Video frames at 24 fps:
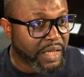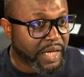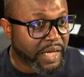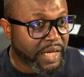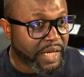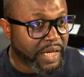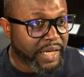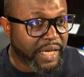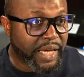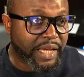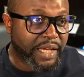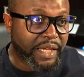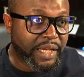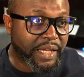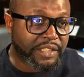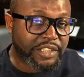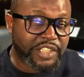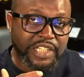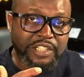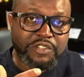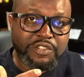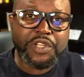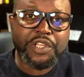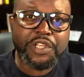I
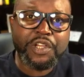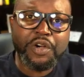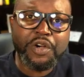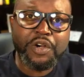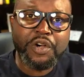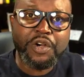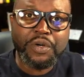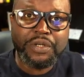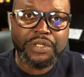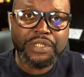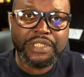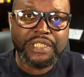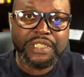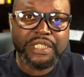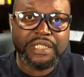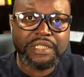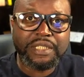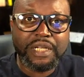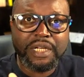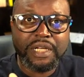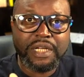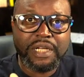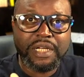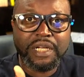just recalled
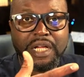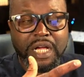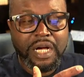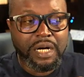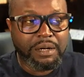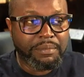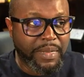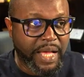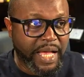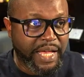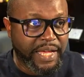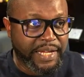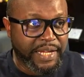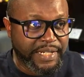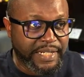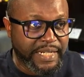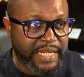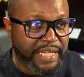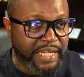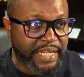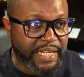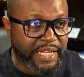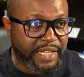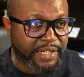the
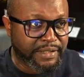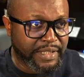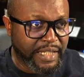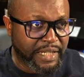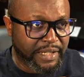command, and